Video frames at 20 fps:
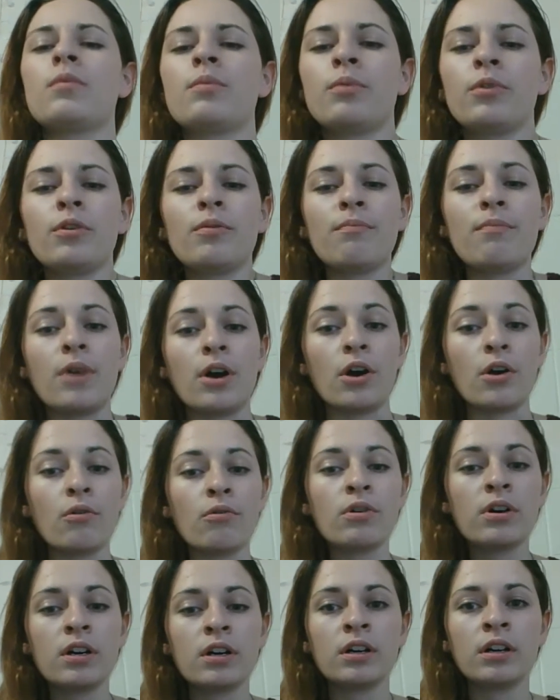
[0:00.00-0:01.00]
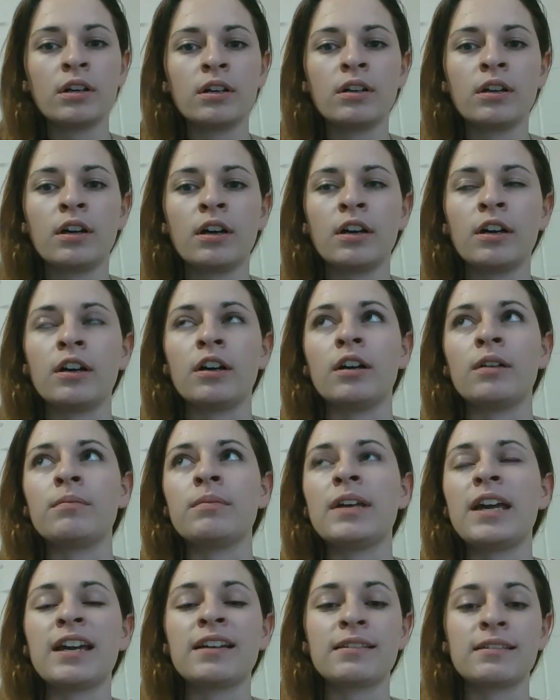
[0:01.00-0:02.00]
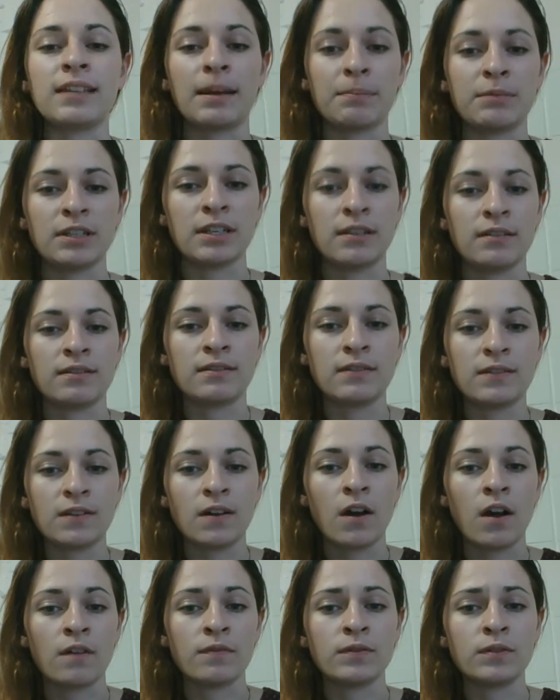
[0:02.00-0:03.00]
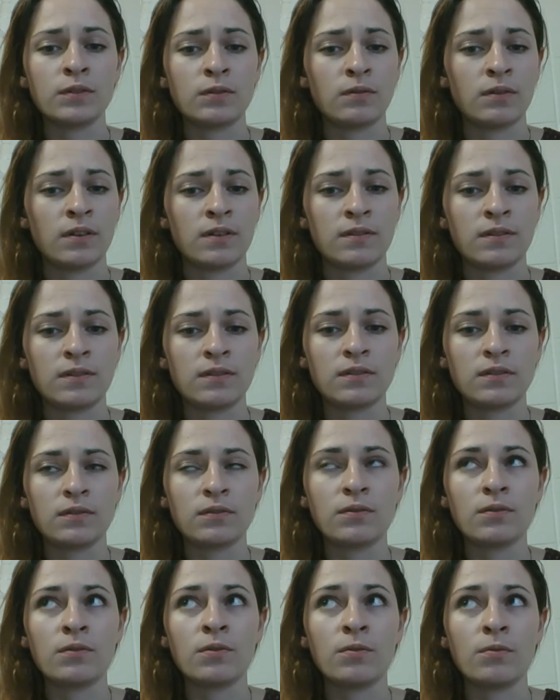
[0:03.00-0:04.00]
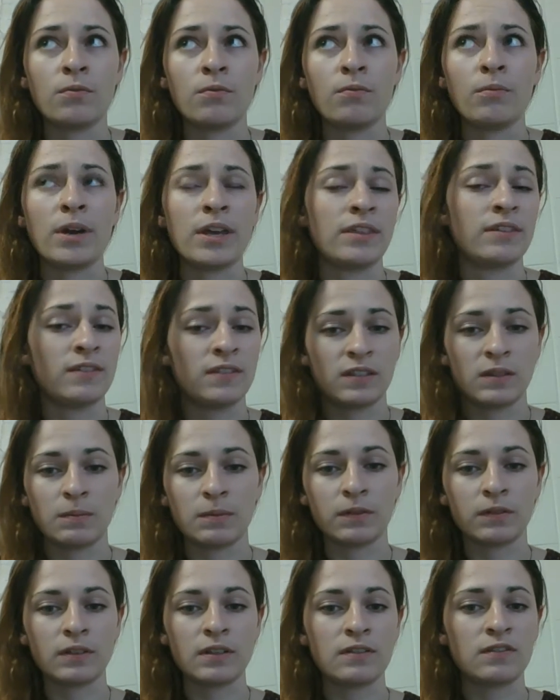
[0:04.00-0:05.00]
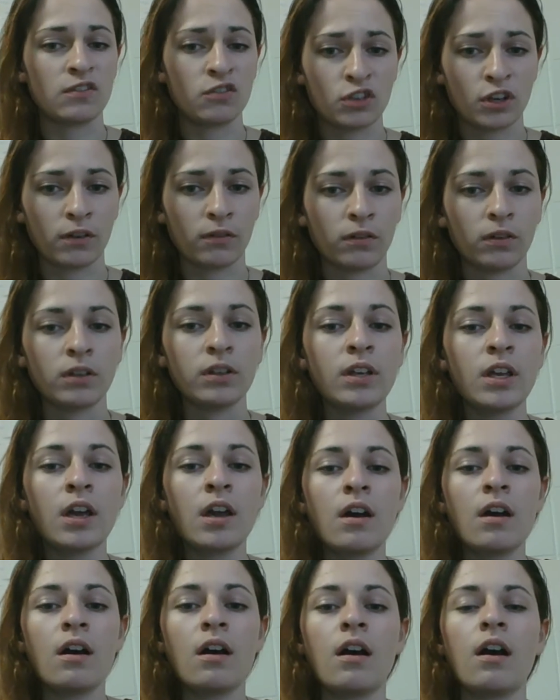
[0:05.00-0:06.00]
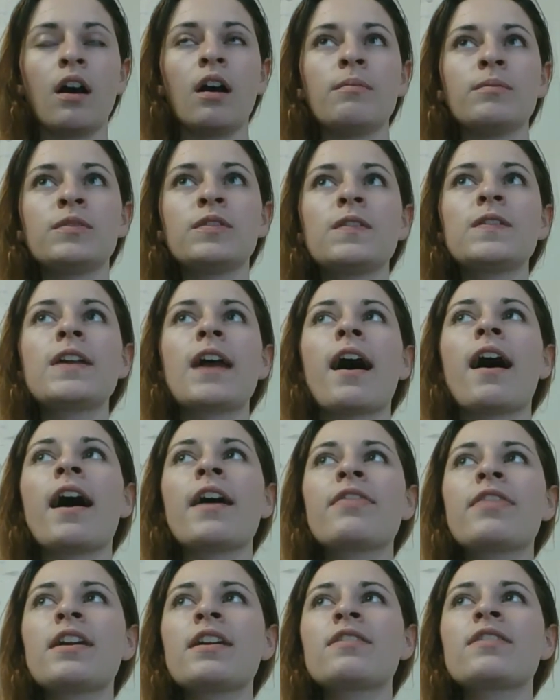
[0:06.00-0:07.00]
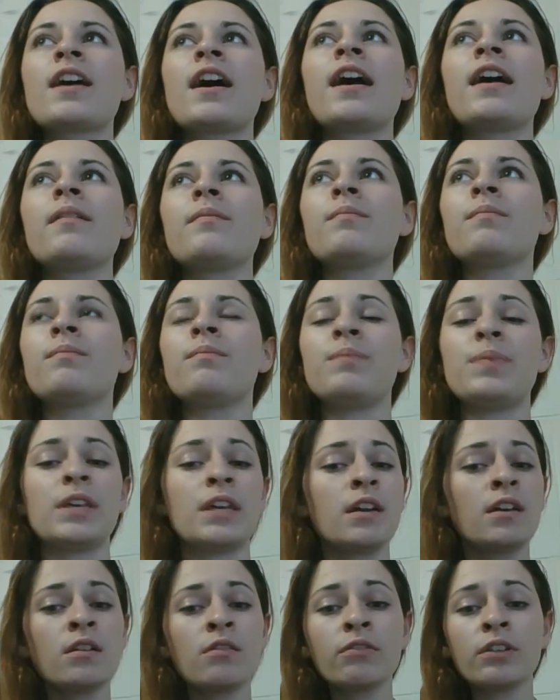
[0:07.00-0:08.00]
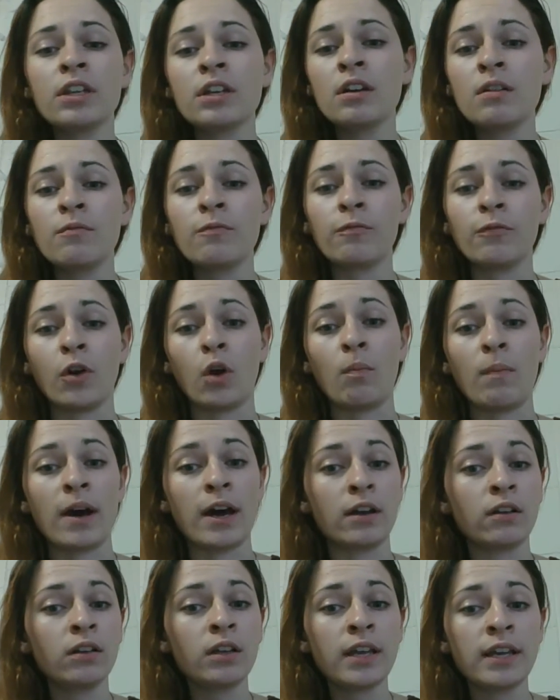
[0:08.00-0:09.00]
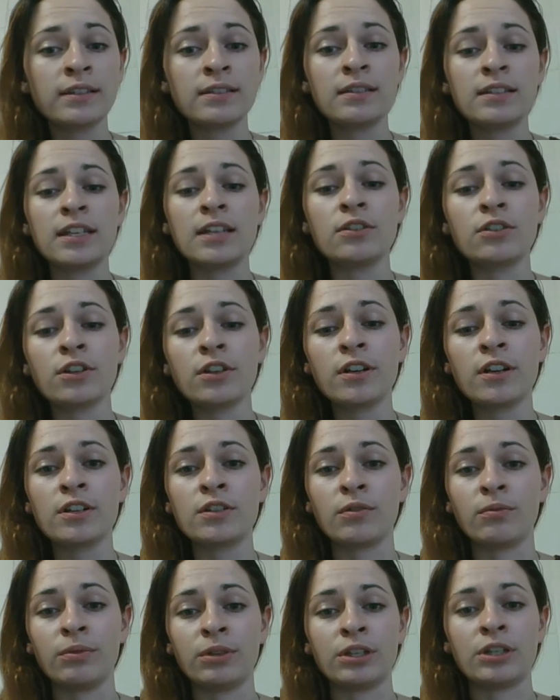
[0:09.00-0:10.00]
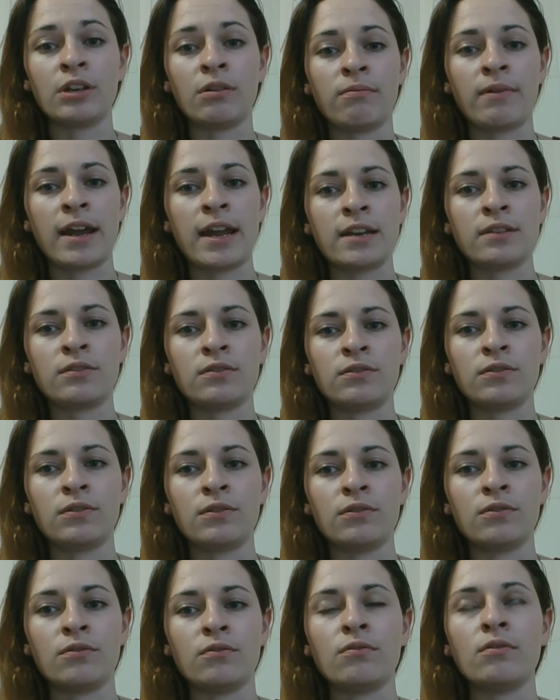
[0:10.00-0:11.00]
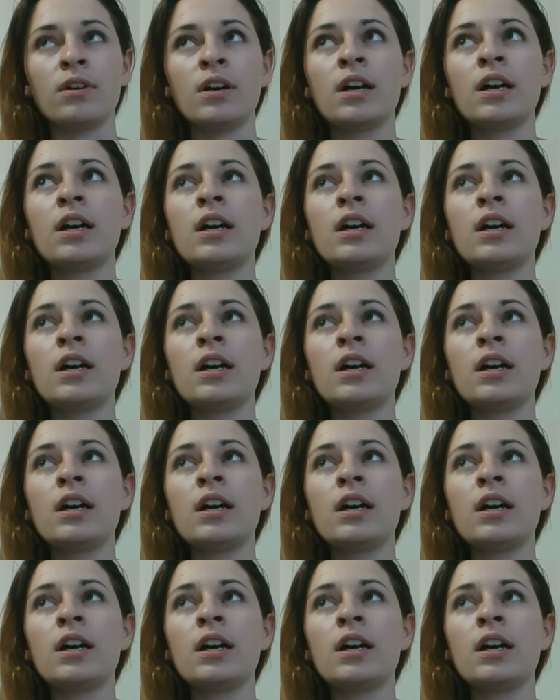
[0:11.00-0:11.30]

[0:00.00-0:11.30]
promote acceptance of students with disabilities in general. So yeah, I think that being a really good role model as a teacher is a really good way to